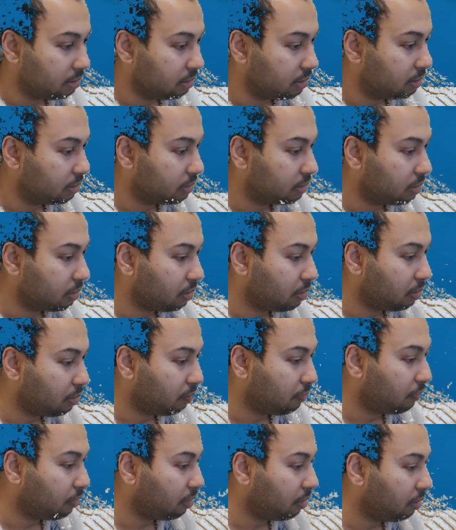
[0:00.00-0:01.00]

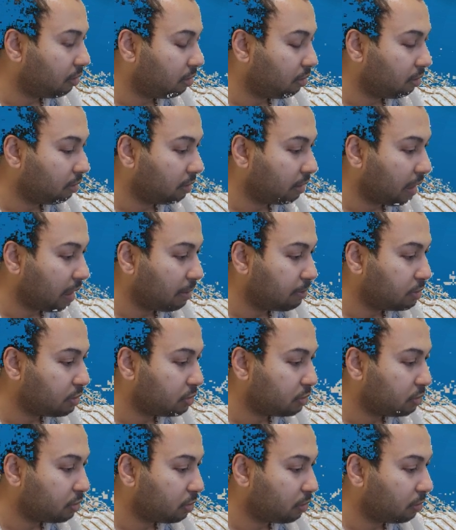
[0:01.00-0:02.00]
so for
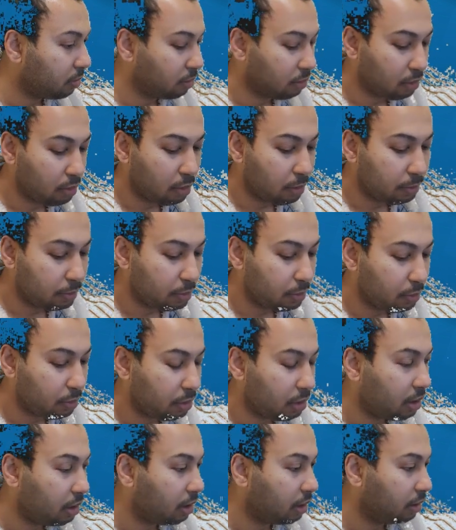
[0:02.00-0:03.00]
GameScope to
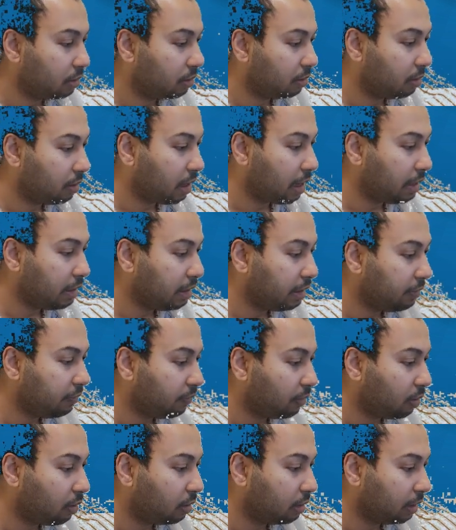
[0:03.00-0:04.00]
work, I need
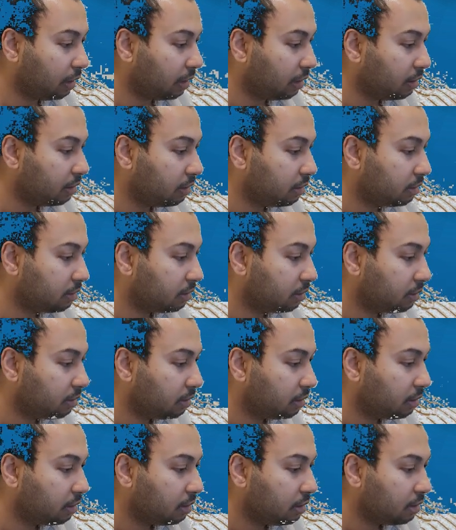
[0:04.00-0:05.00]
Vulkan.
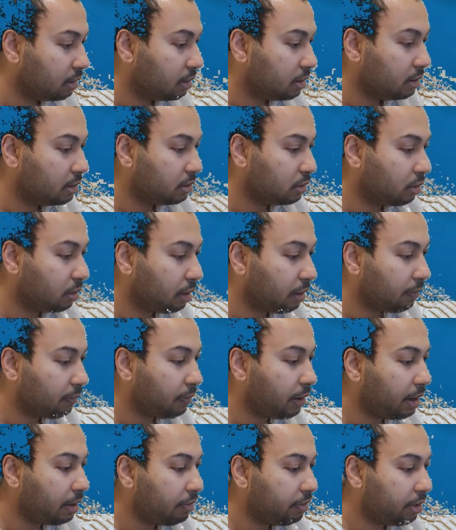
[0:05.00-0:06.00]
So
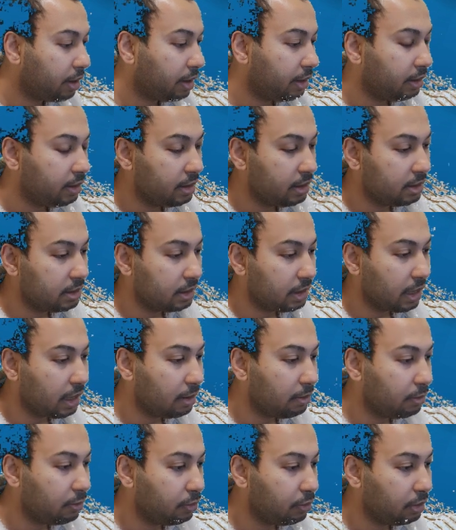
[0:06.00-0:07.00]
if I run this
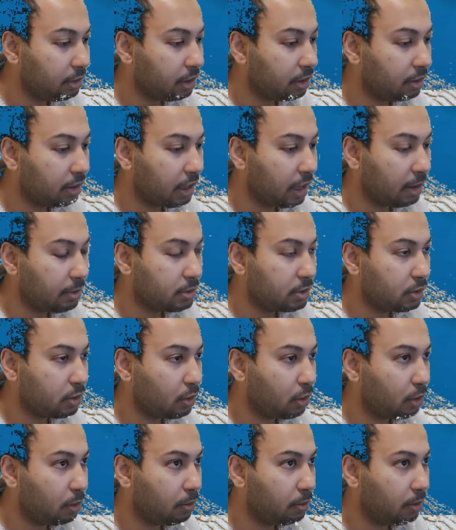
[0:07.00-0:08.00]
game without
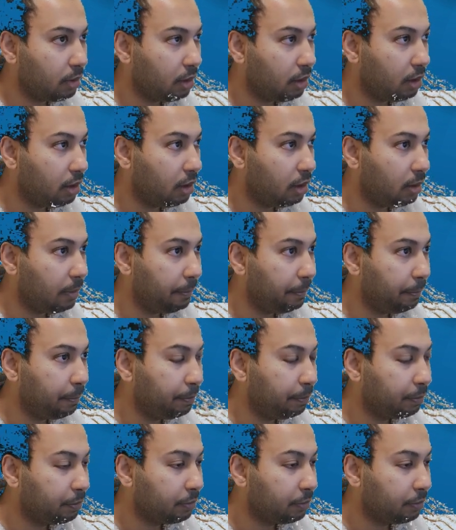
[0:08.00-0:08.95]
GameScope,